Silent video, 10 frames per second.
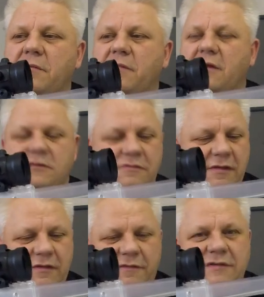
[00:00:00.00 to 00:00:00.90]
bouncing
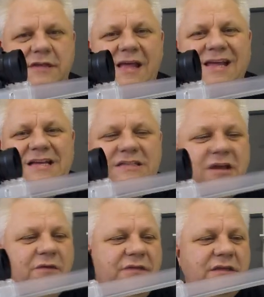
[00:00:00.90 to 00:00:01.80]
around the office.
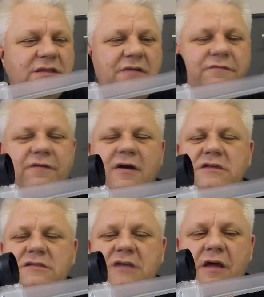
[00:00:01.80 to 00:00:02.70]
So this gun
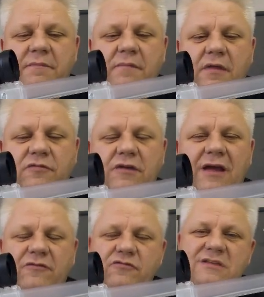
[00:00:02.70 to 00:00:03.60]
fires
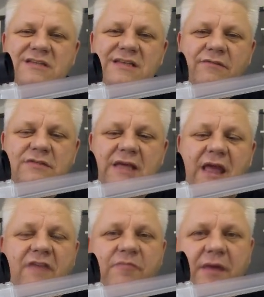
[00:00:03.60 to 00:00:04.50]
370
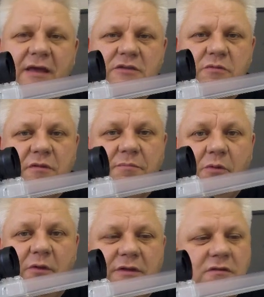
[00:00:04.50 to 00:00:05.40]
FPS with a
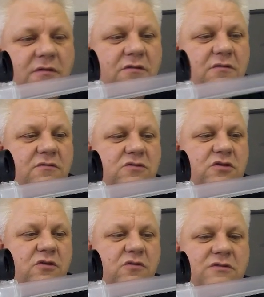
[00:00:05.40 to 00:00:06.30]

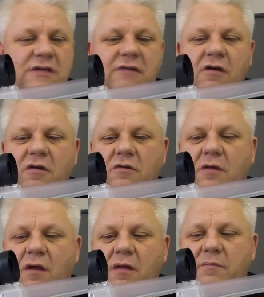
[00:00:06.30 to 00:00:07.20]
0.20
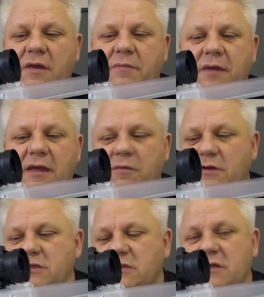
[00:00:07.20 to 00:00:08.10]
BB,
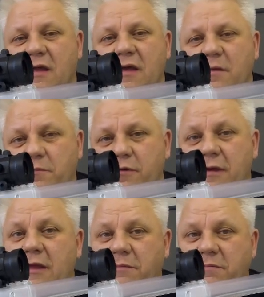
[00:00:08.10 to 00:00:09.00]
which is
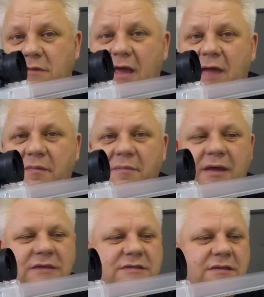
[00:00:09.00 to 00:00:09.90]
pretty damn
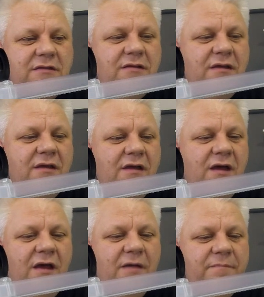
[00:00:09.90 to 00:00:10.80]
amazing.
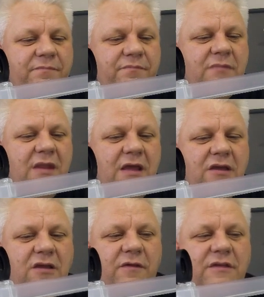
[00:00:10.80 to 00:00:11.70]

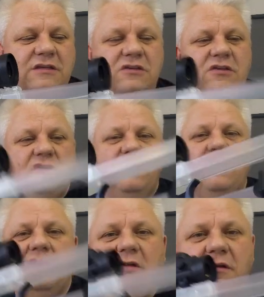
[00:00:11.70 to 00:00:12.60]
You know, this is a
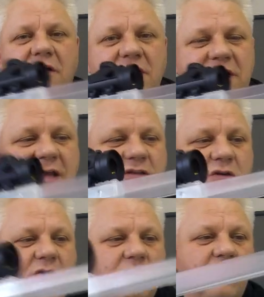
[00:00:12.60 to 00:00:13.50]
good
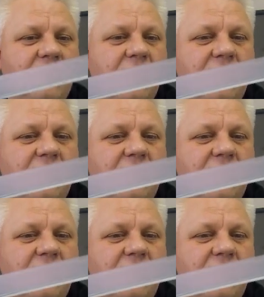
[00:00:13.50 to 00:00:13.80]
tactical